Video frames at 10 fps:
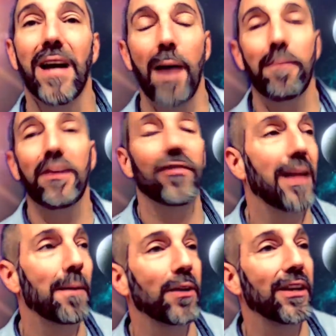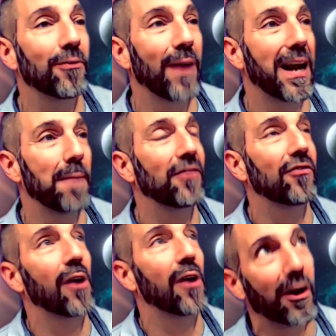How many celebrities, right? How many
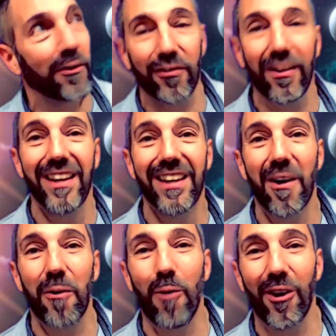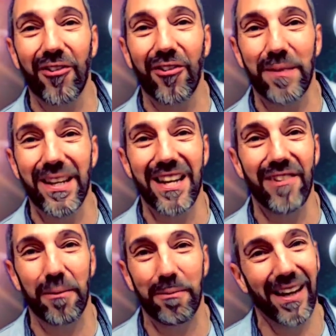stars are worshiped in
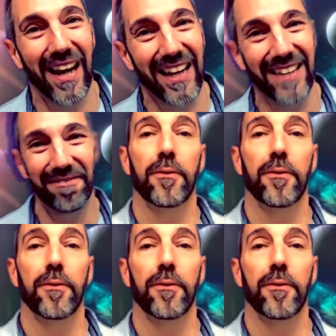Egypt today?